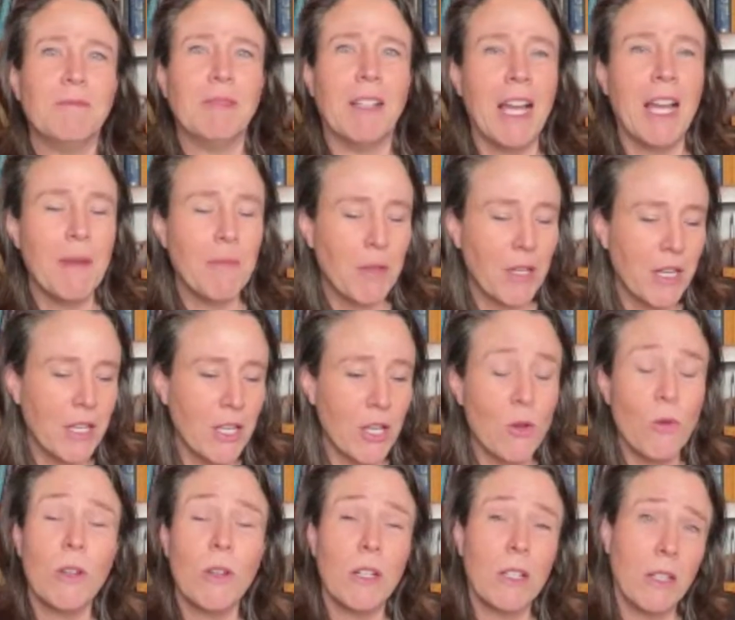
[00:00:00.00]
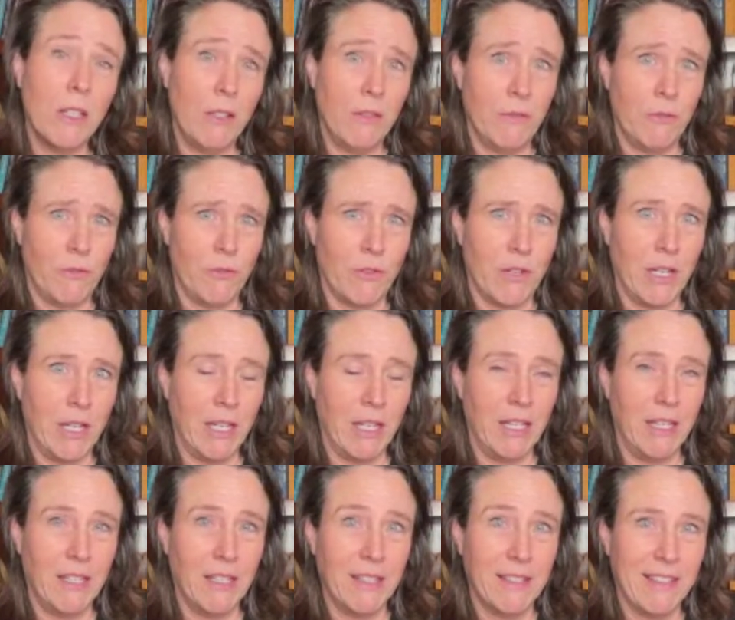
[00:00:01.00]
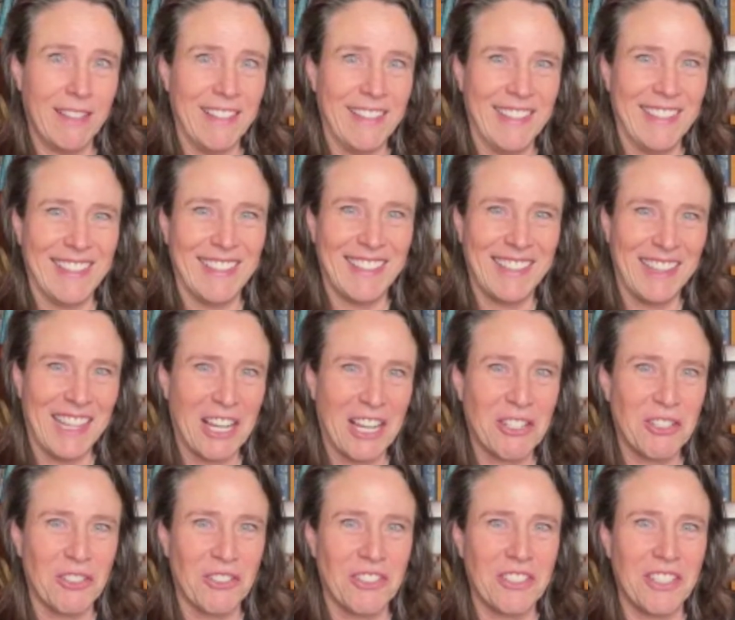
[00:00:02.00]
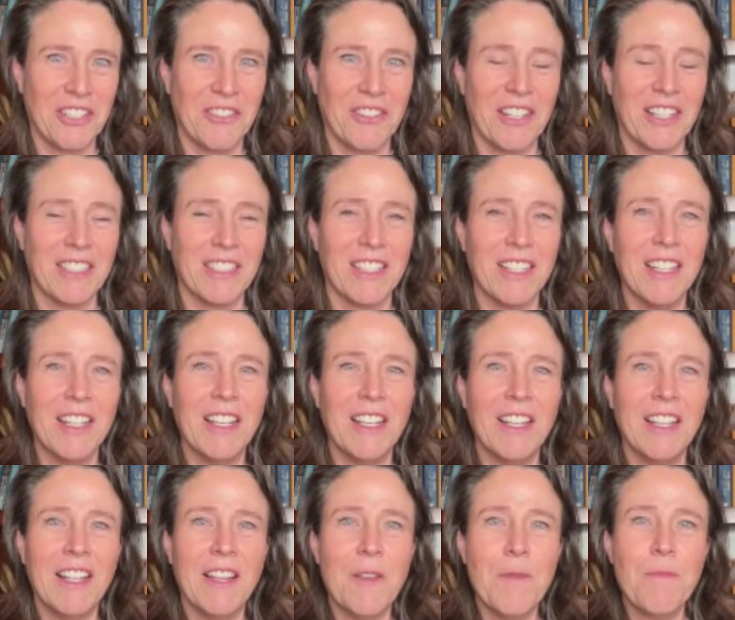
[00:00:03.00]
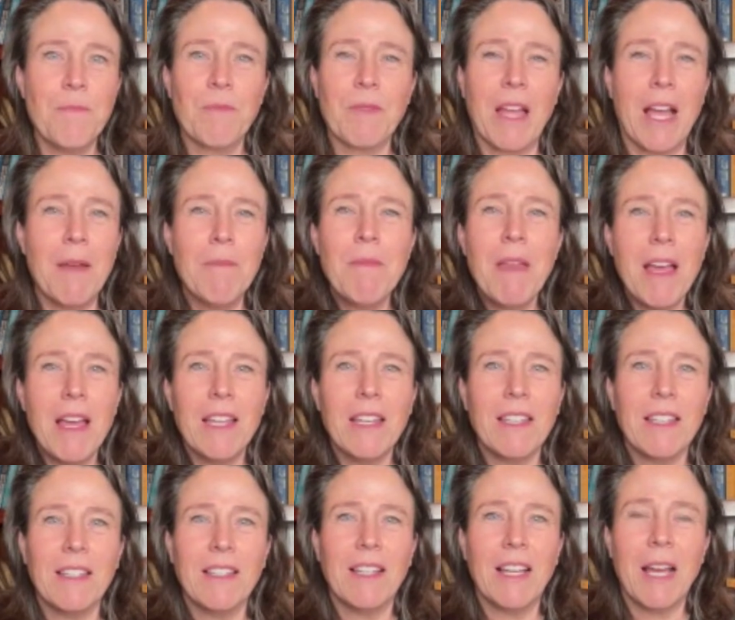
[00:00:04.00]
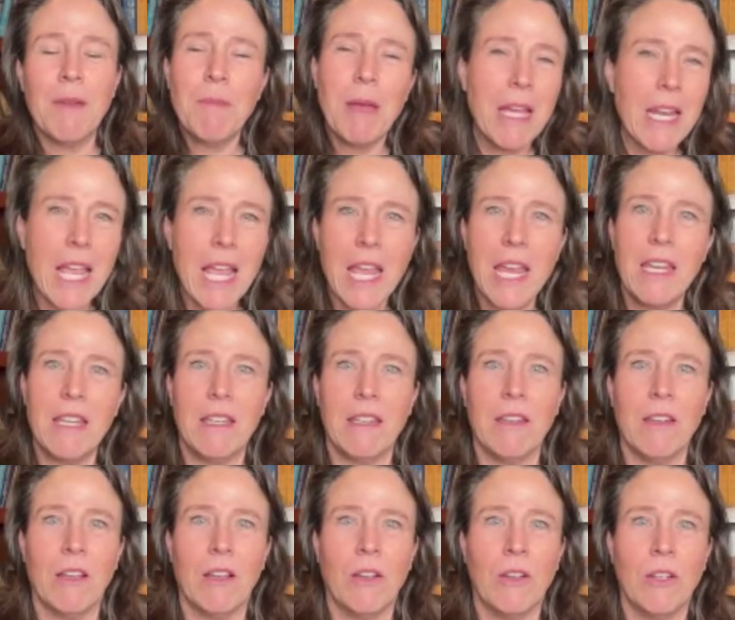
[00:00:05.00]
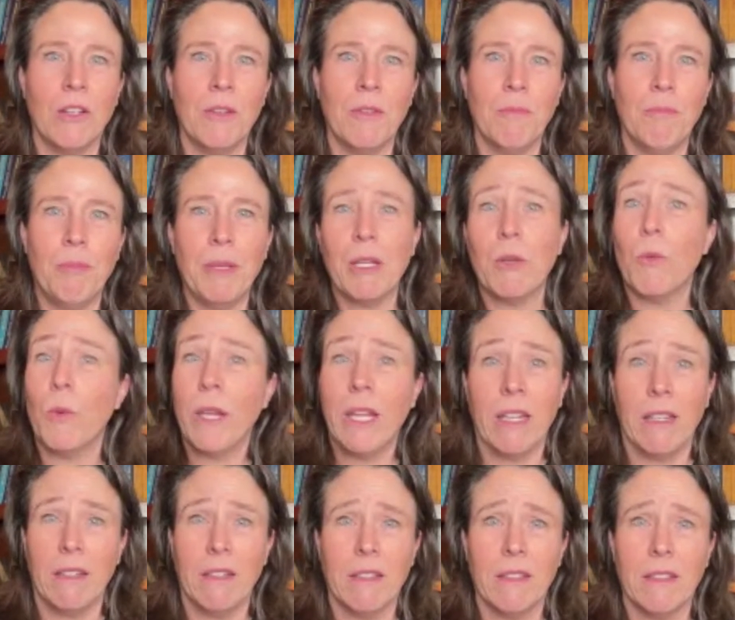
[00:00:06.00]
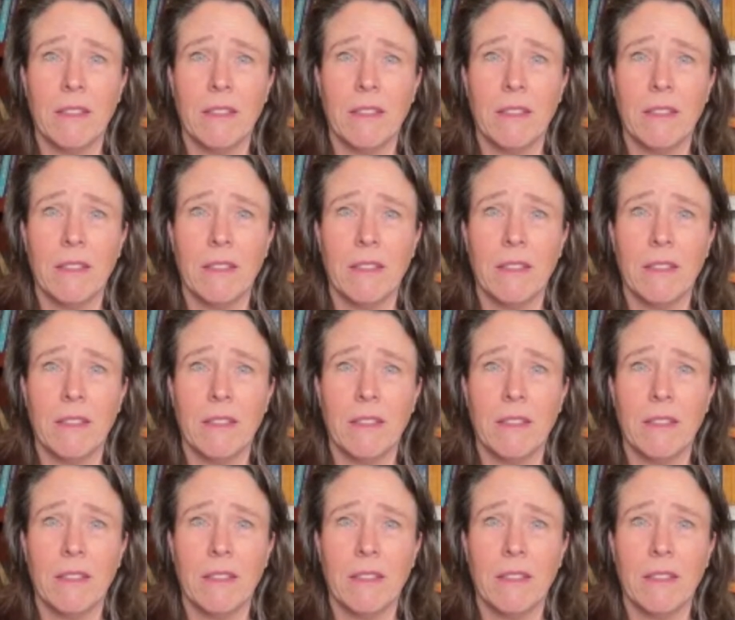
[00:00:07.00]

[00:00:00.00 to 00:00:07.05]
I'm going to go on a gluten-free lecture series. I'm not hating on Big Wheat.